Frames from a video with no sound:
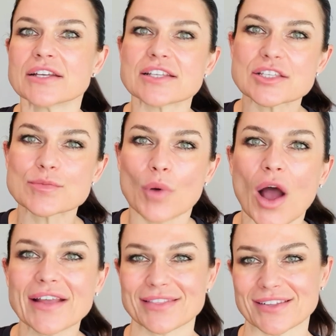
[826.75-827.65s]

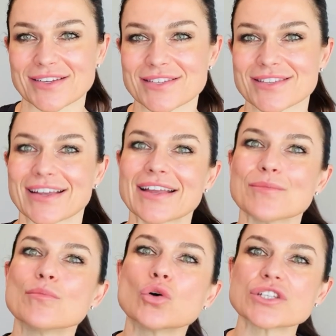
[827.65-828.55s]
Despite this, the
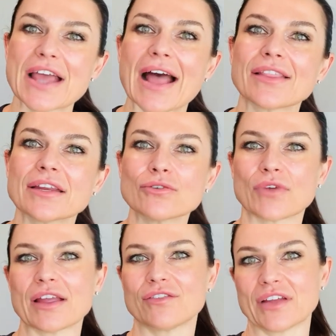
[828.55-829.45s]
mortality
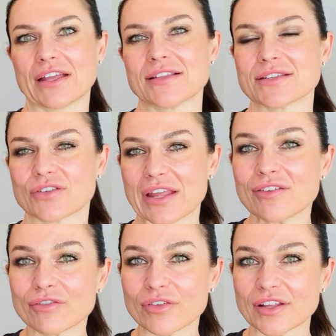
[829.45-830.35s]
rate for
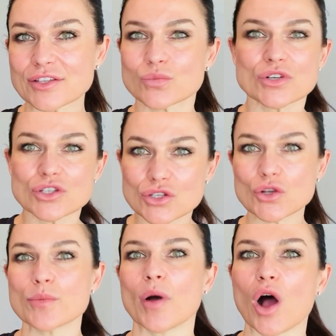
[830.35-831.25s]
infants was
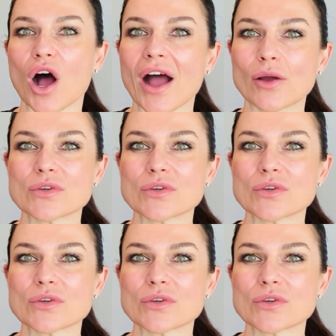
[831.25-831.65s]
super high.